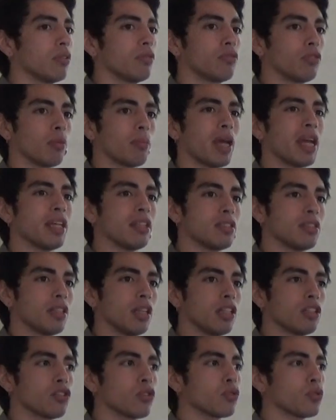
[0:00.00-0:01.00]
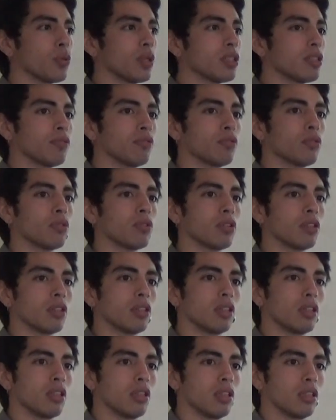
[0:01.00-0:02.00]
from 18 to 24
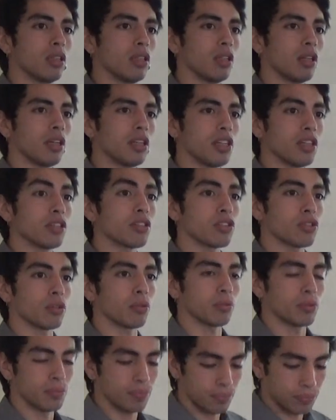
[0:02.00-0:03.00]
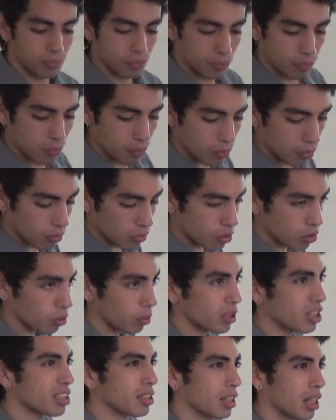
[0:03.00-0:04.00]
years old. So
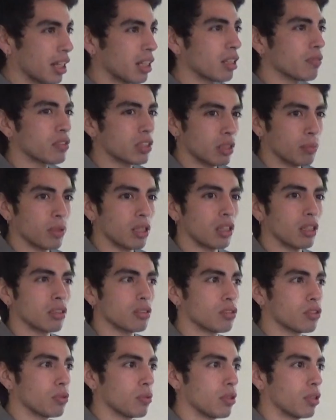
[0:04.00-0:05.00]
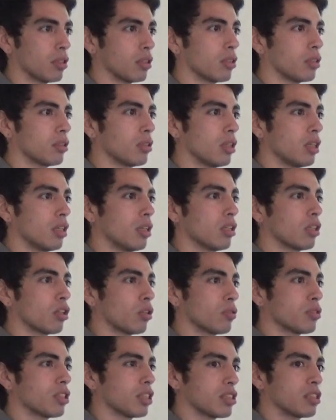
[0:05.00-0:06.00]
it's kind of similar to the
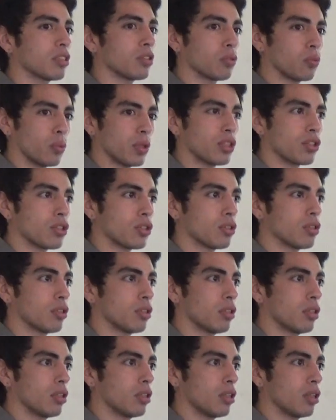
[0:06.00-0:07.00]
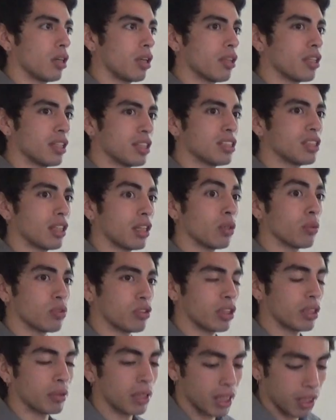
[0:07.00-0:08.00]
context in which this study was
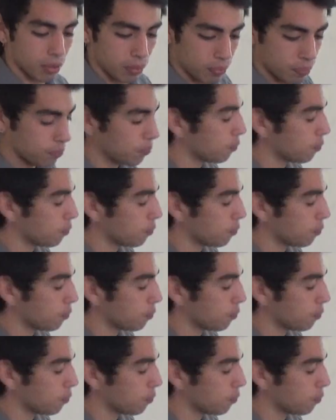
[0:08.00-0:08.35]
carried out.